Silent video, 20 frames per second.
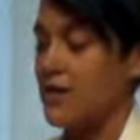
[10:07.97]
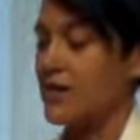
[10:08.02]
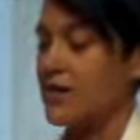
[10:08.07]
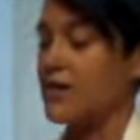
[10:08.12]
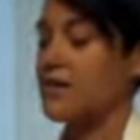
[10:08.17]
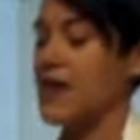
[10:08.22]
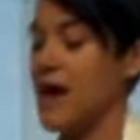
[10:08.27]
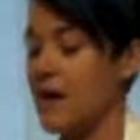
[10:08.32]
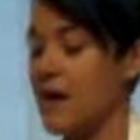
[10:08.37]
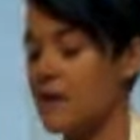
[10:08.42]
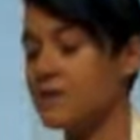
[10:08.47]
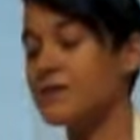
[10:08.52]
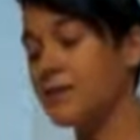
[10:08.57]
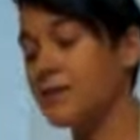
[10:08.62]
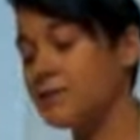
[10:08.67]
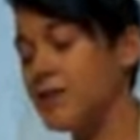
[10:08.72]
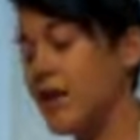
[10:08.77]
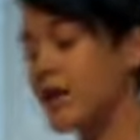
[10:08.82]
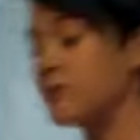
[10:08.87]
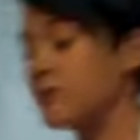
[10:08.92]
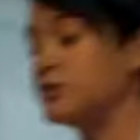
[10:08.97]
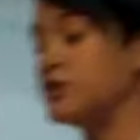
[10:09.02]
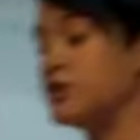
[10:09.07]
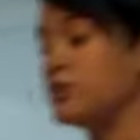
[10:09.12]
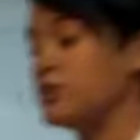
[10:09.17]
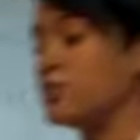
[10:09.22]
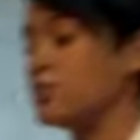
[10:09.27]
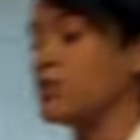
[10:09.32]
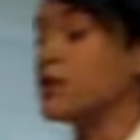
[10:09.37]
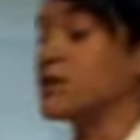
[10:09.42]
that sometimes
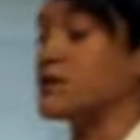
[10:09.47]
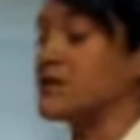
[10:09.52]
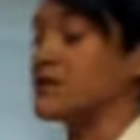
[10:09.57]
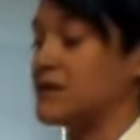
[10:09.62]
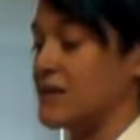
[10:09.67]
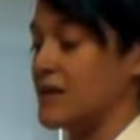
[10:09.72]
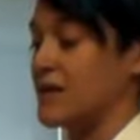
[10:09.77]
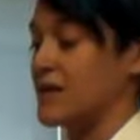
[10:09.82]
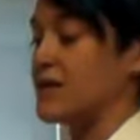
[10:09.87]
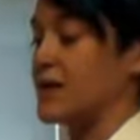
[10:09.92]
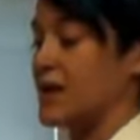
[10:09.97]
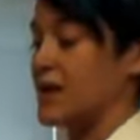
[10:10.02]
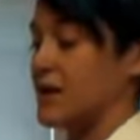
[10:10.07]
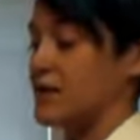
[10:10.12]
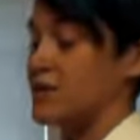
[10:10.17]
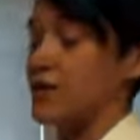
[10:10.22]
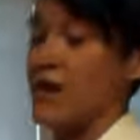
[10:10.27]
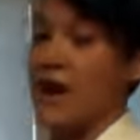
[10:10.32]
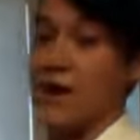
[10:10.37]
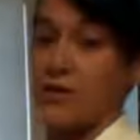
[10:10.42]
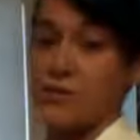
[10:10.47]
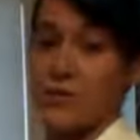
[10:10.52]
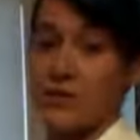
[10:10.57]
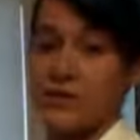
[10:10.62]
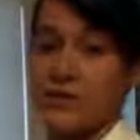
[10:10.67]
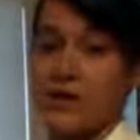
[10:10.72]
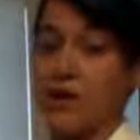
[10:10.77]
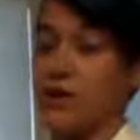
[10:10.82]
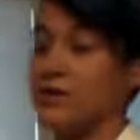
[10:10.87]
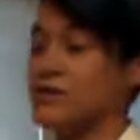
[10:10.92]
you will see in your end
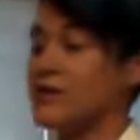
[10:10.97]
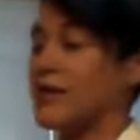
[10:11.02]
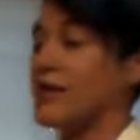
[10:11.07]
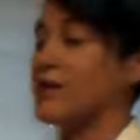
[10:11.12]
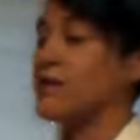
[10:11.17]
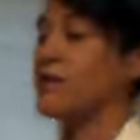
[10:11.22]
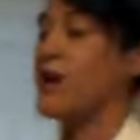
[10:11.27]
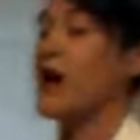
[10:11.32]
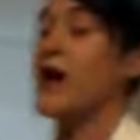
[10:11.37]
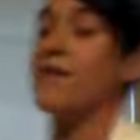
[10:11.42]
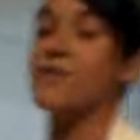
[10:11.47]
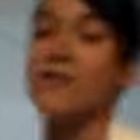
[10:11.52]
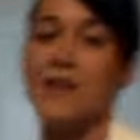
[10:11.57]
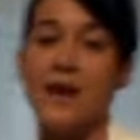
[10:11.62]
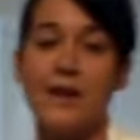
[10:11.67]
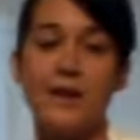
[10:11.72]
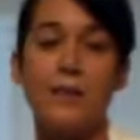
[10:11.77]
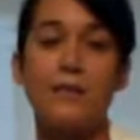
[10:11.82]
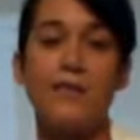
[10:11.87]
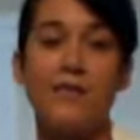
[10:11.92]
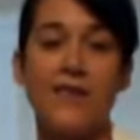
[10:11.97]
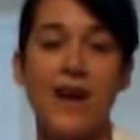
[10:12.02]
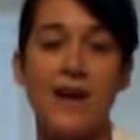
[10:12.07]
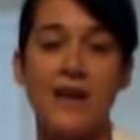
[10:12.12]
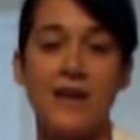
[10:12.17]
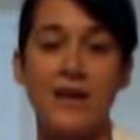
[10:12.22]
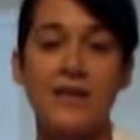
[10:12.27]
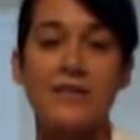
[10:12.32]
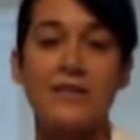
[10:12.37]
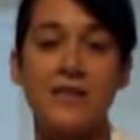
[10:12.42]
result, and you have to end up
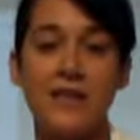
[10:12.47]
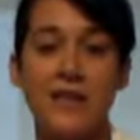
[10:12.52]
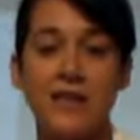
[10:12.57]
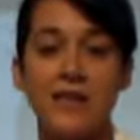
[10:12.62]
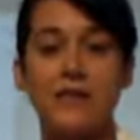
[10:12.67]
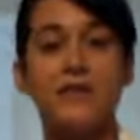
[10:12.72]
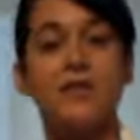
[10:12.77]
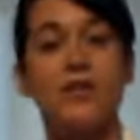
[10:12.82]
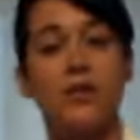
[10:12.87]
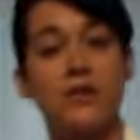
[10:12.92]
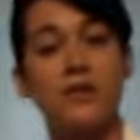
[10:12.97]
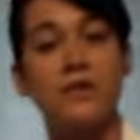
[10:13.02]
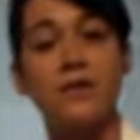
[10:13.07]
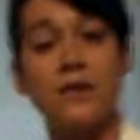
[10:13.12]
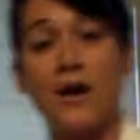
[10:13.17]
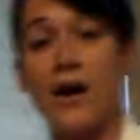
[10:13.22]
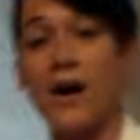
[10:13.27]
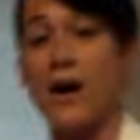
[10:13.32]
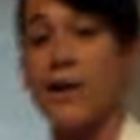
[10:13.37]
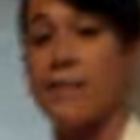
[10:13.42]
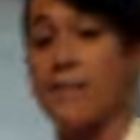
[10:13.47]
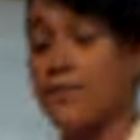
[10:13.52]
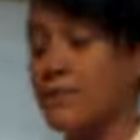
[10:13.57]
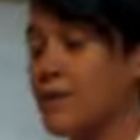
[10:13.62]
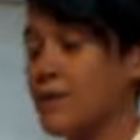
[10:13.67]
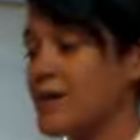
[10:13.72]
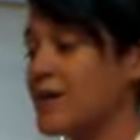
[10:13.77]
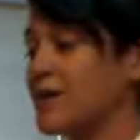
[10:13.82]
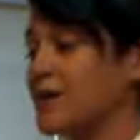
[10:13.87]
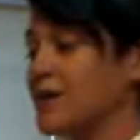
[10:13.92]
fighting it to get it to look
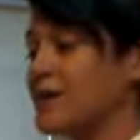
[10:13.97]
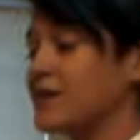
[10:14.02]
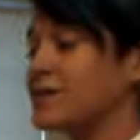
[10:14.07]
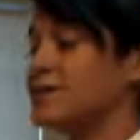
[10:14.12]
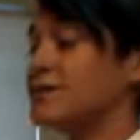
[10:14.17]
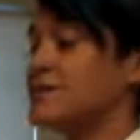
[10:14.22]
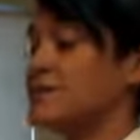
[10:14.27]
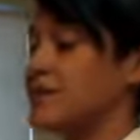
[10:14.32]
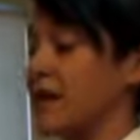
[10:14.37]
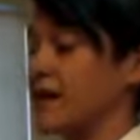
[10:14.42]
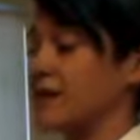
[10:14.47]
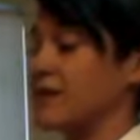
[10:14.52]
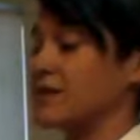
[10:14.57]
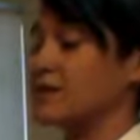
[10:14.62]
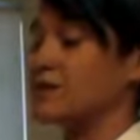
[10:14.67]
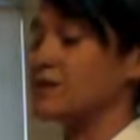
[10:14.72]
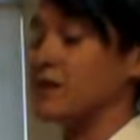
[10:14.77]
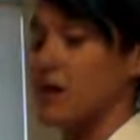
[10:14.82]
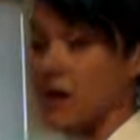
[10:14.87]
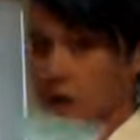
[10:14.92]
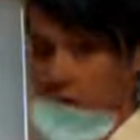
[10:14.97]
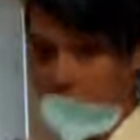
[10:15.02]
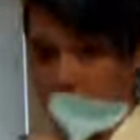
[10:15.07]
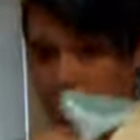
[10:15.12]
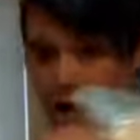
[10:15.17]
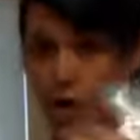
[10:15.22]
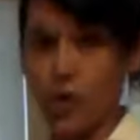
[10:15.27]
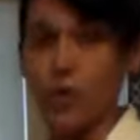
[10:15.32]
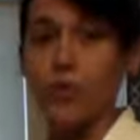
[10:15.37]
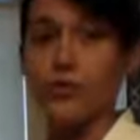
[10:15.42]
like it's a
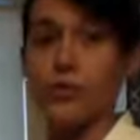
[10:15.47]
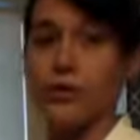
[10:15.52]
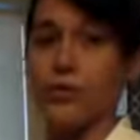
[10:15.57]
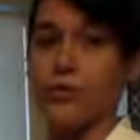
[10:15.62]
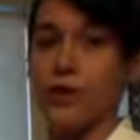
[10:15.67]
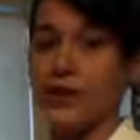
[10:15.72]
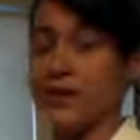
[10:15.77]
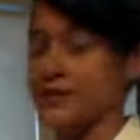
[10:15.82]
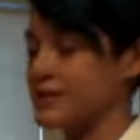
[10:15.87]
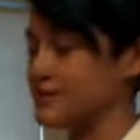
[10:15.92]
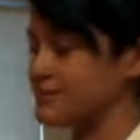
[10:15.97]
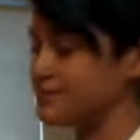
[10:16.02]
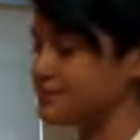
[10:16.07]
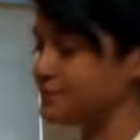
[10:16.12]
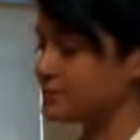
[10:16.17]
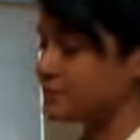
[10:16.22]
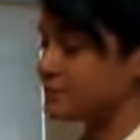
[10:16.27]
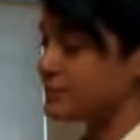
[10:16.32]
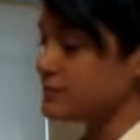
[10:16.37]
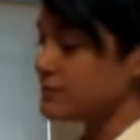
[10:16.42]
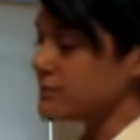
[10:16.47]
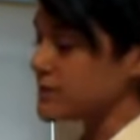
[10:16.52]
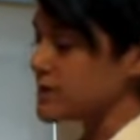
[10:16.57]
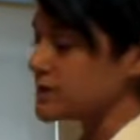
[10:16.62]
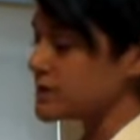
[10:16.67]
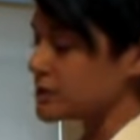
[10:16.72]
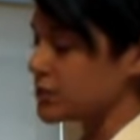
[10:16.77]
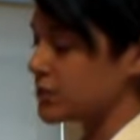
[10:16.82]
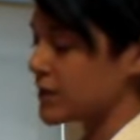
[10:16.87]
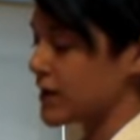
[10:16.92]
whole unit.
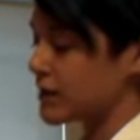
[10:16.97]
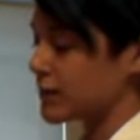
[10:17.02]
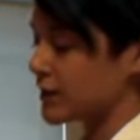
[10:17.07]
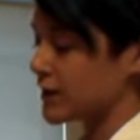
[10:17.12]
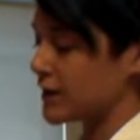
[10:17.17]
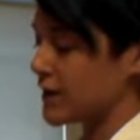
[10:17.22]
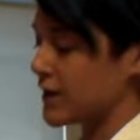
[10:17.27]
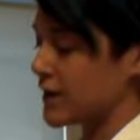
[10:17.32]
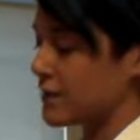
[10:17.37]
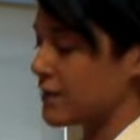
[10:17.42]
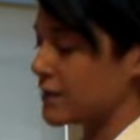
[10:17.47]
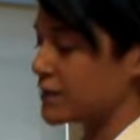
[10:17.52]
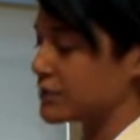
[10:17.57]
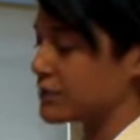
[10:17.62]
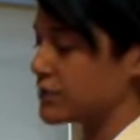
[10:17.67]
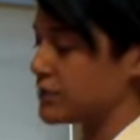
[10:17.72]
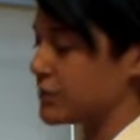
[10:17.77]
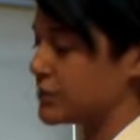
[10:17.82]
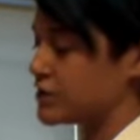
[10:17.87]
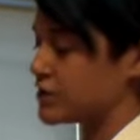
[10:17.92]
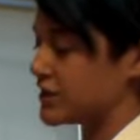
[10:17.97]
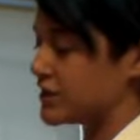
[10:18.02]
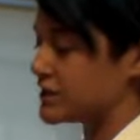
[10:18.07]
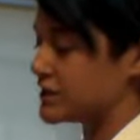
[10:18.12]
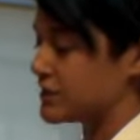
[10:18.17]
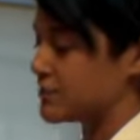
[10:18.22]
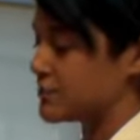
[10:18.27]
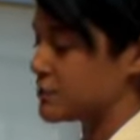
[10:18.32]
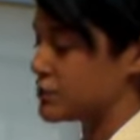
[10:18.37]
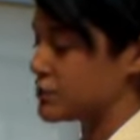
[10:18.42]
So again, we're going to come out at 2 inches
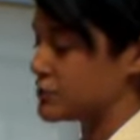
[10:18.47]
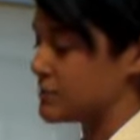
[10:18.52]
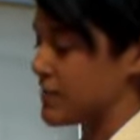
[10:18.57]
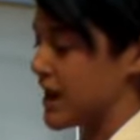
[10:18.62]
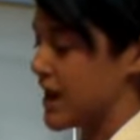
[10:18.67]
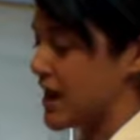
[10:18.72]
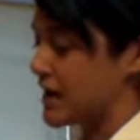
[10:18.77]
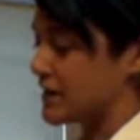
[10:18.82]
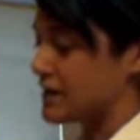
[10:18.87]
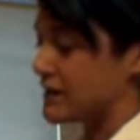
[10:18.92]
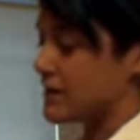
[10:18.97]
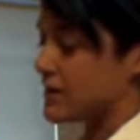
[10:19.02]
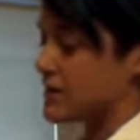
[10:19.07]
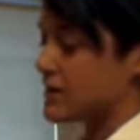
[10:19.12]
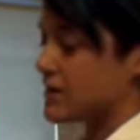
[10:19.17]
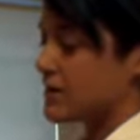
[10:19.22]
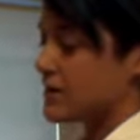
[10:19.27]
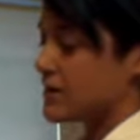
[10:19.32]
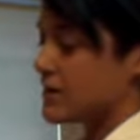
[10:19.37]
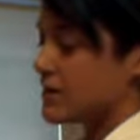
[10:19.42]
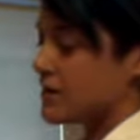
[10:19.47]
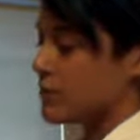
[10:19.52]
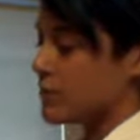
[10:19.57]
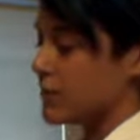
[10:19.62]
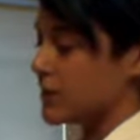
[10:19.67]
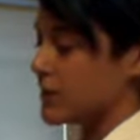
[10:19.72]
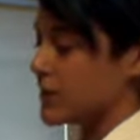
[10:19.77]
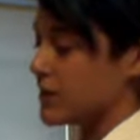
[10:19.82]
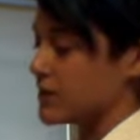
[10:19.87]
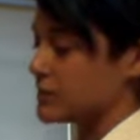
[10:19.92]
and push back. We're
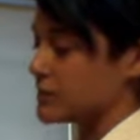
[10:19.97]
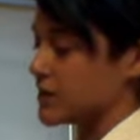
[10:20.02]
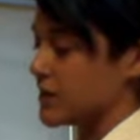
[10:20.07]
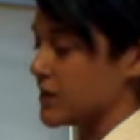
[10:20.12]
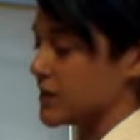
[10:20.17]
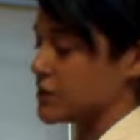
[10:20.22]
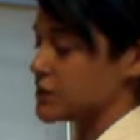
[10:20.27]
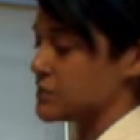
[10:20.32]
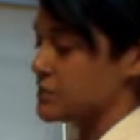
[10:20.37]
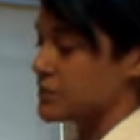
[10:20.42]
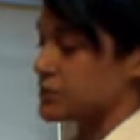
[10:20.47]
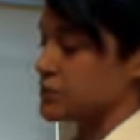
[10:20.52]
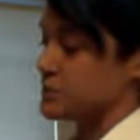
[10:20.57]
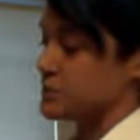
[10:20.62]
going to come to 1 inch and push